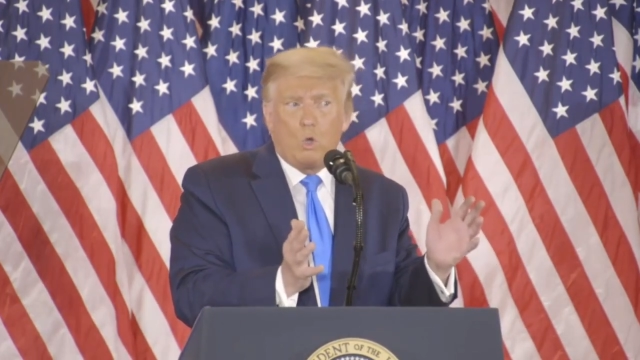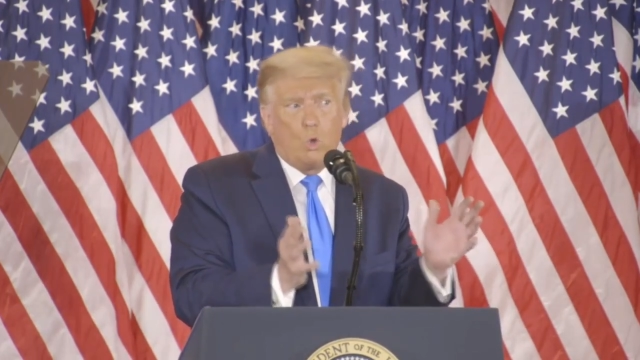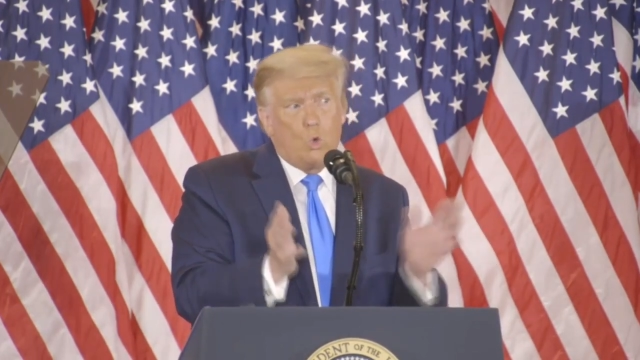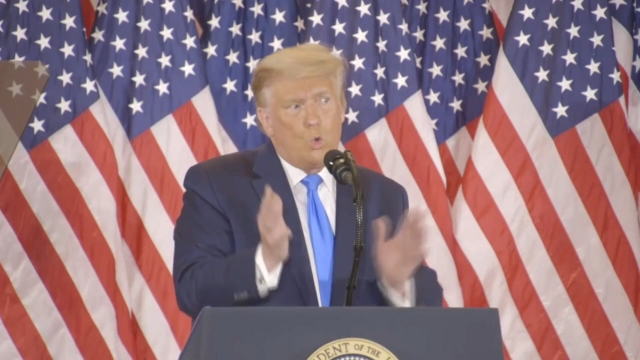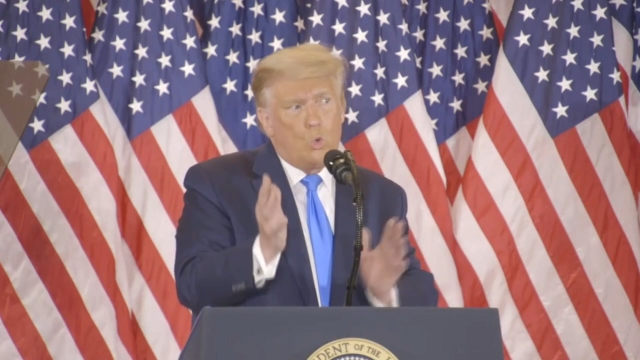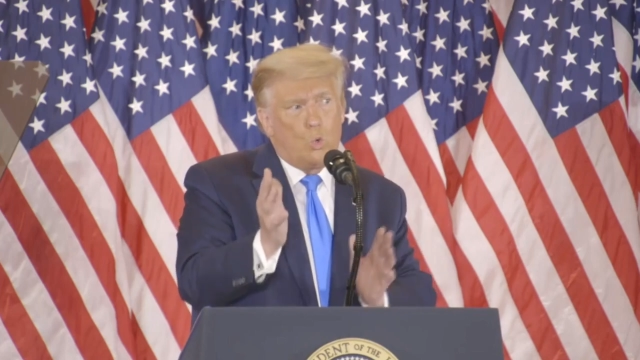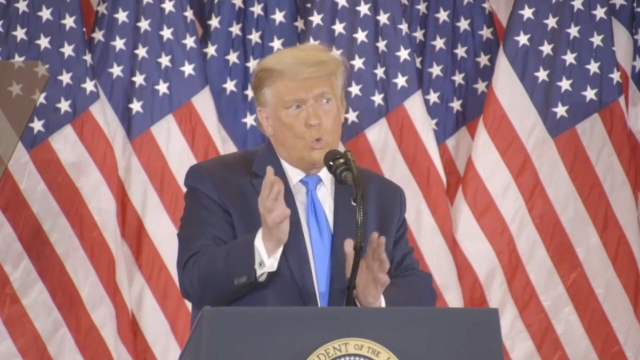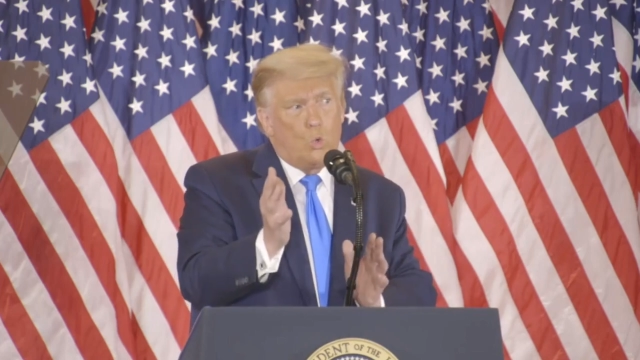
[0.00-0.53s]

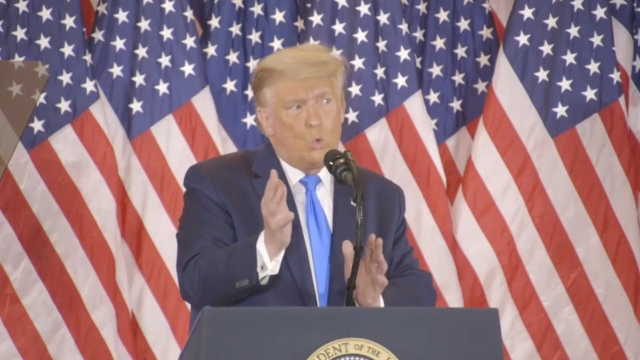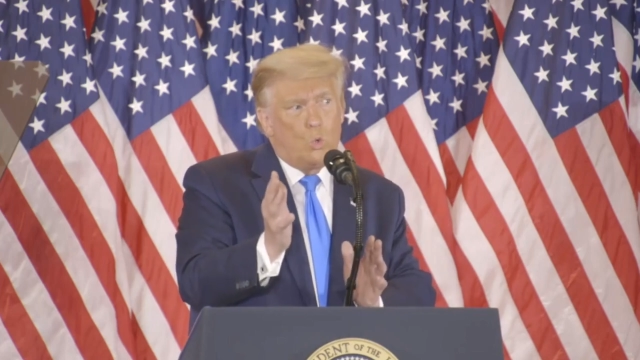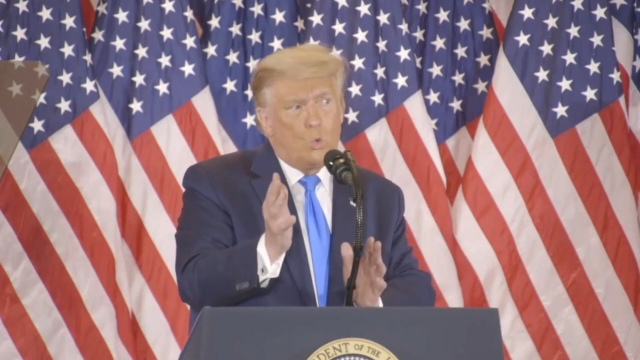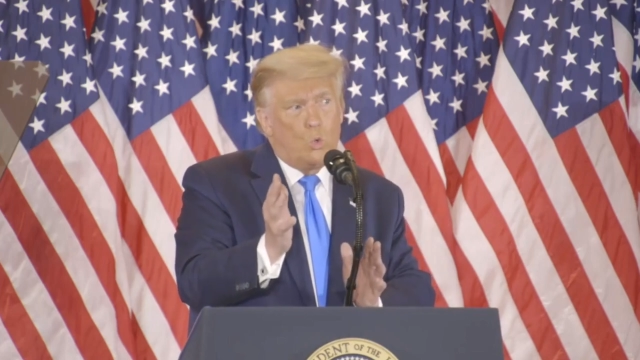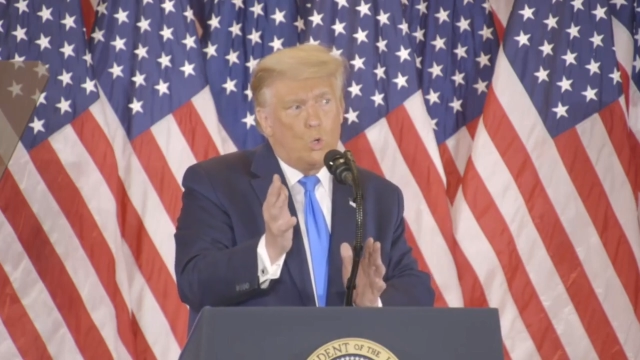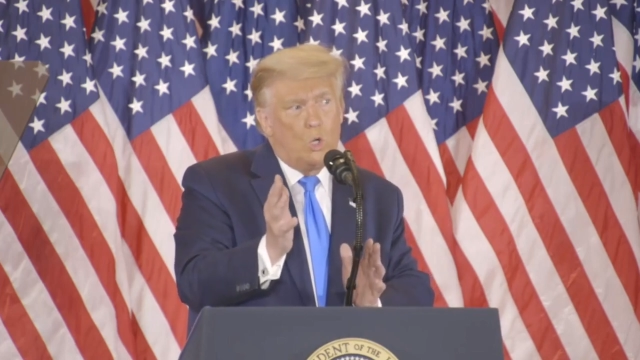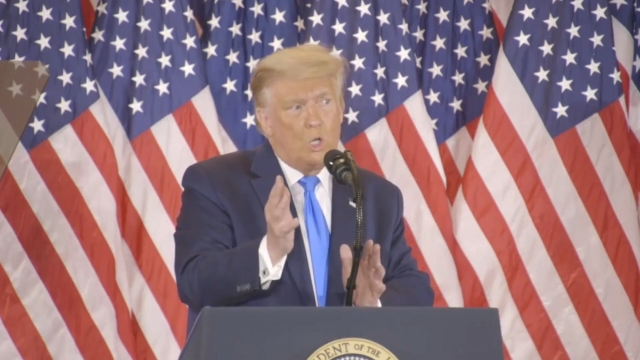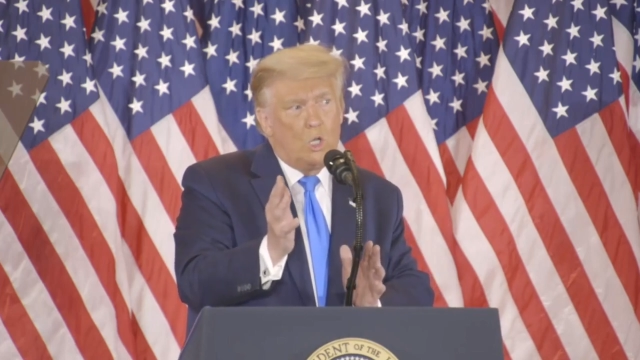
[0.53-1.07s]
oh,
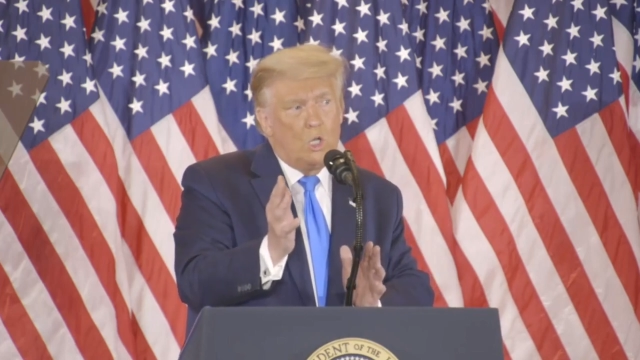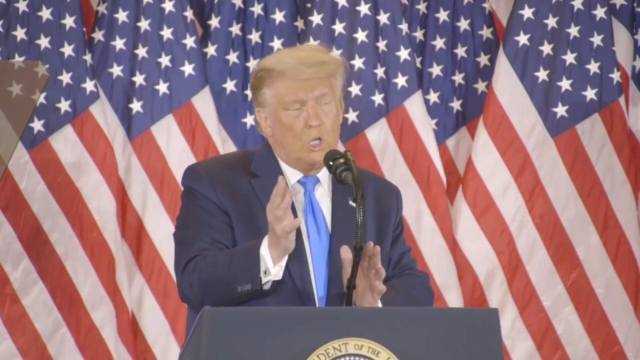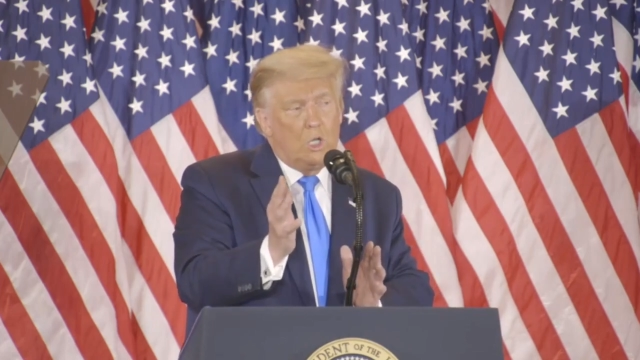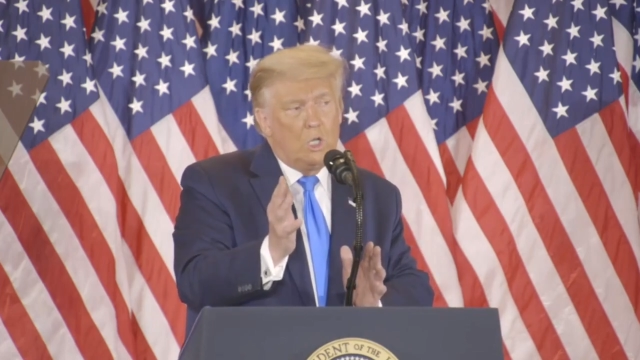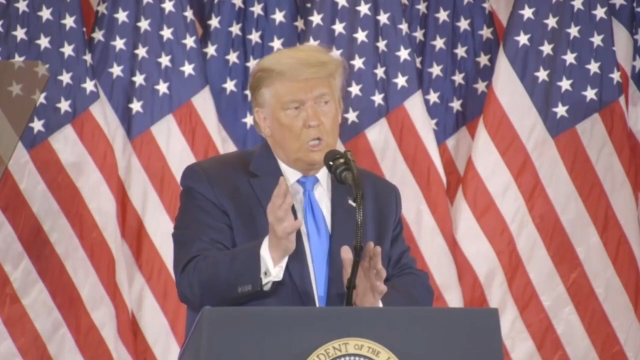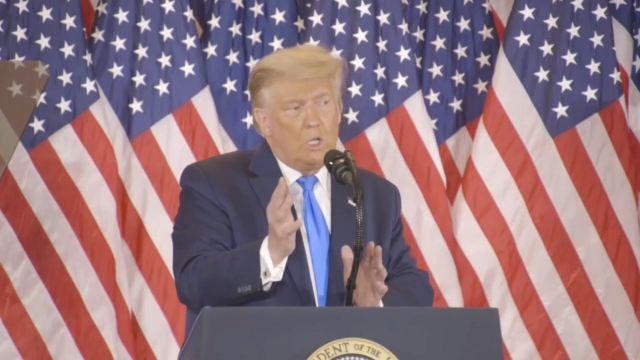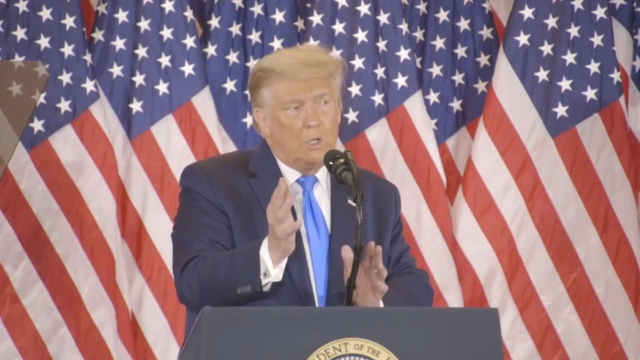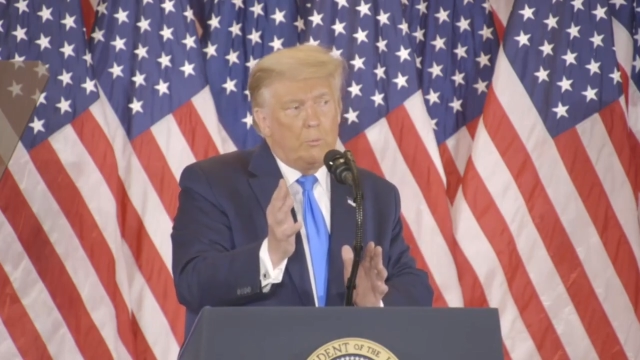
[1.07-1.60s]

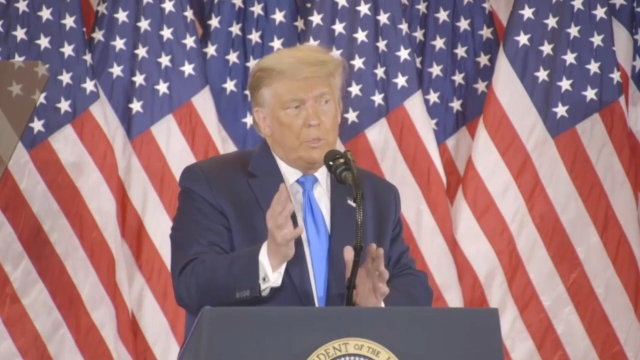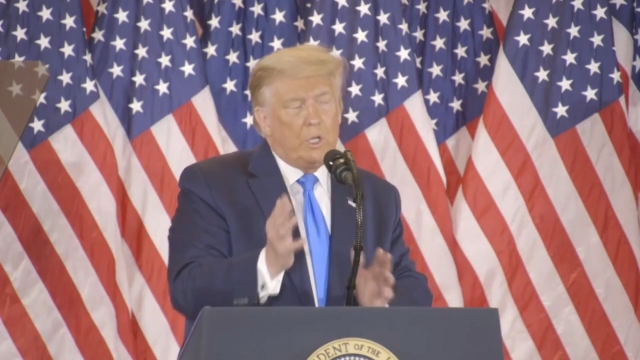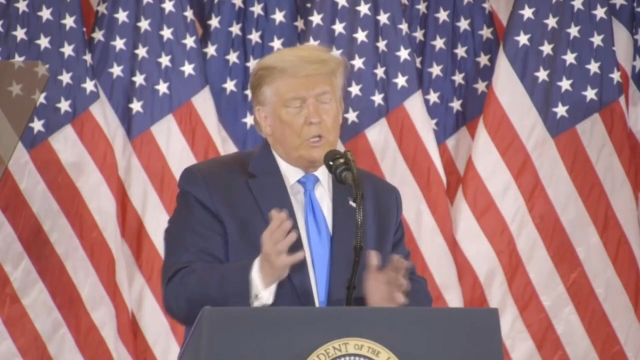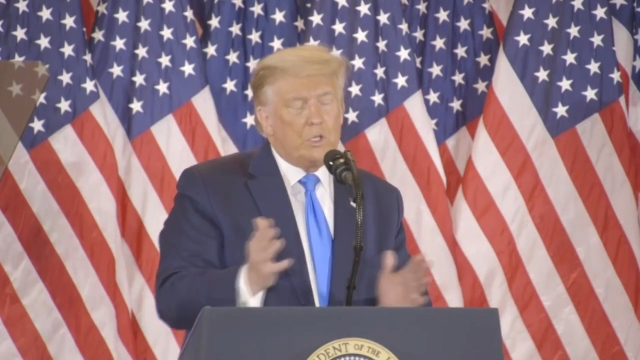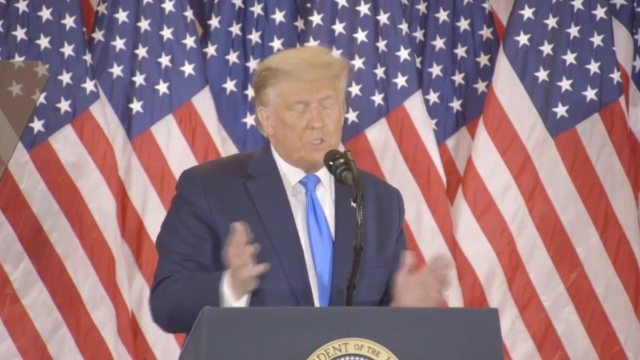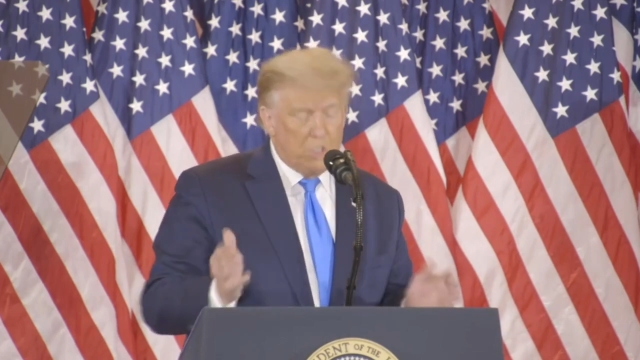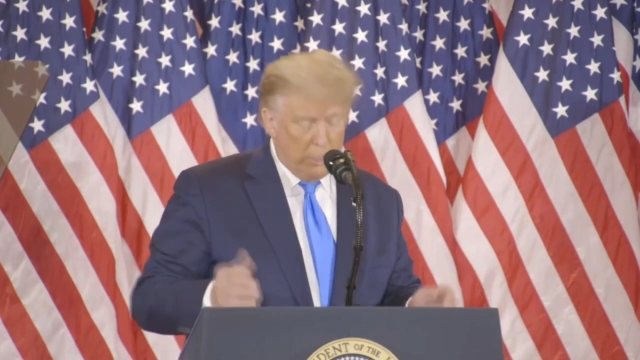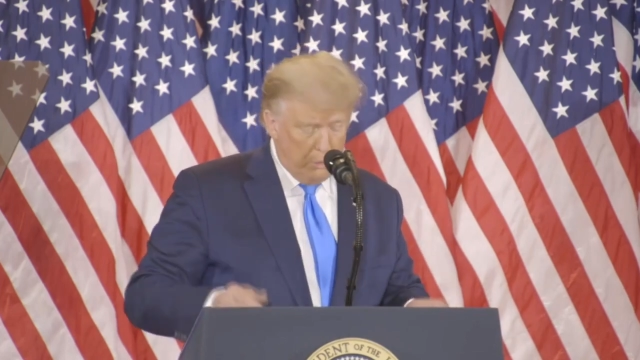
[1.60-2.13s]

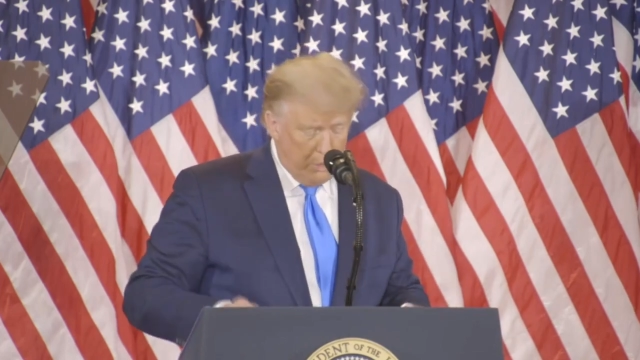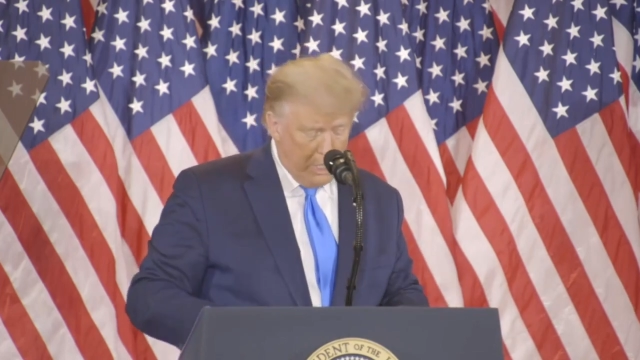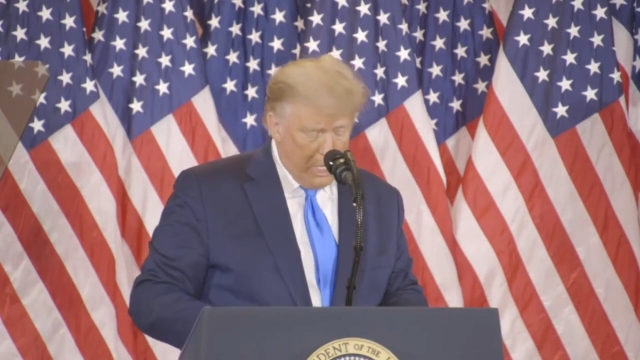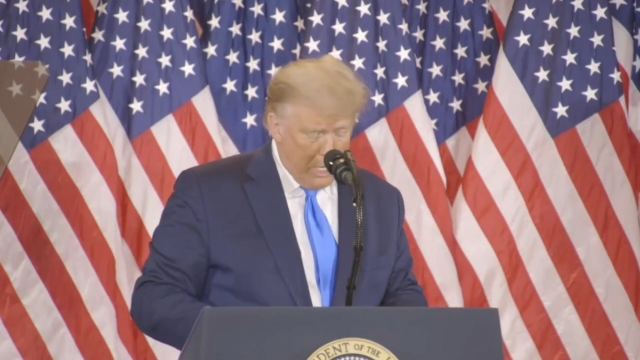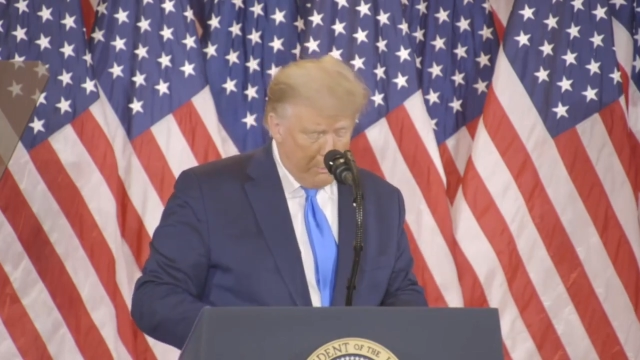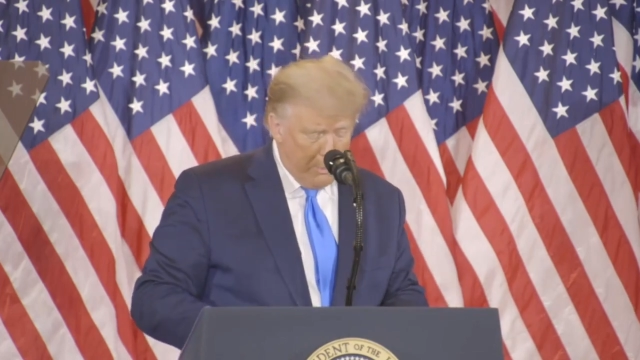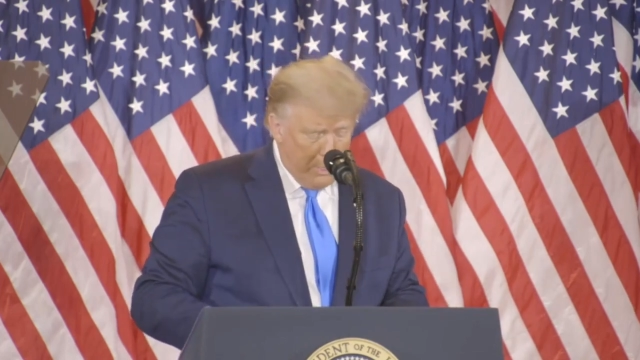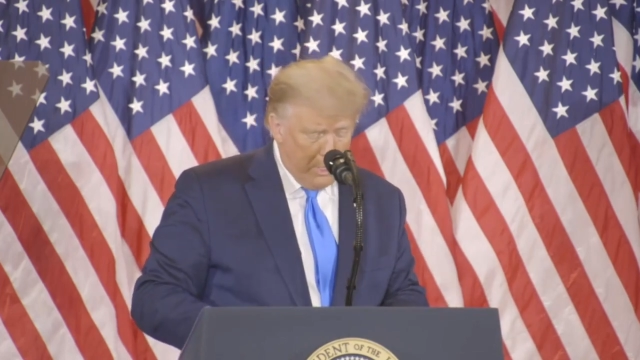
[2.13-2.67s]
because you know what
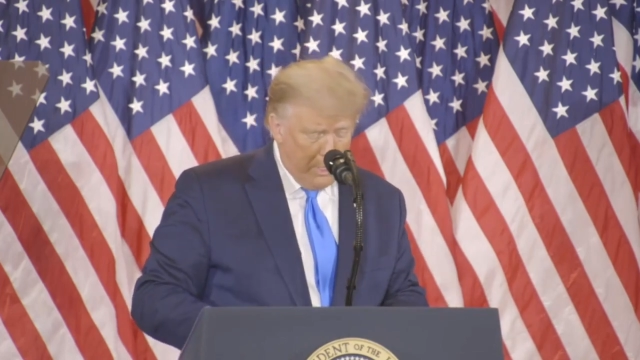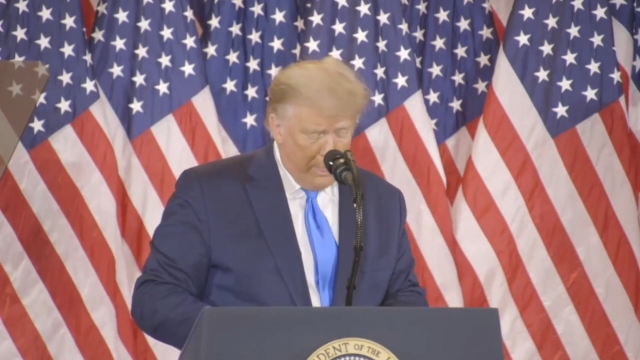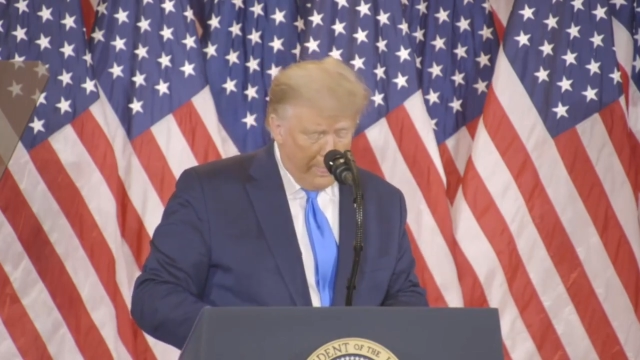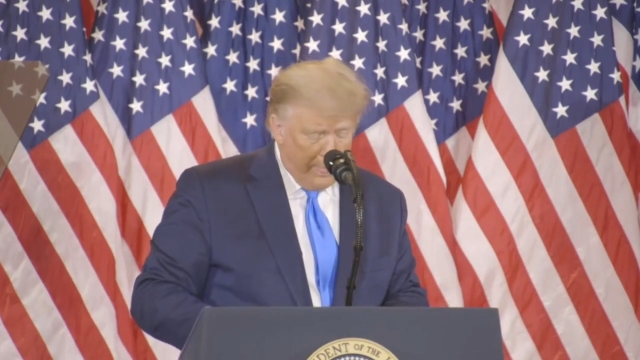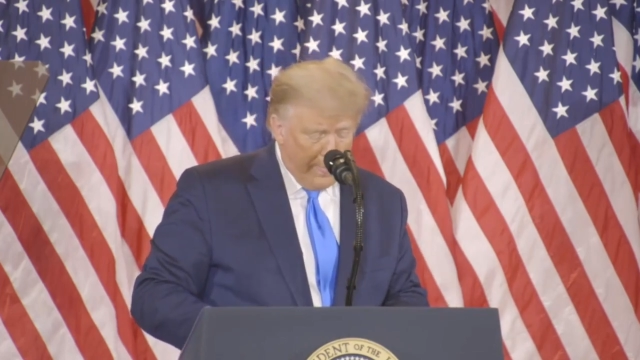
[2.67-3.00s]
happened?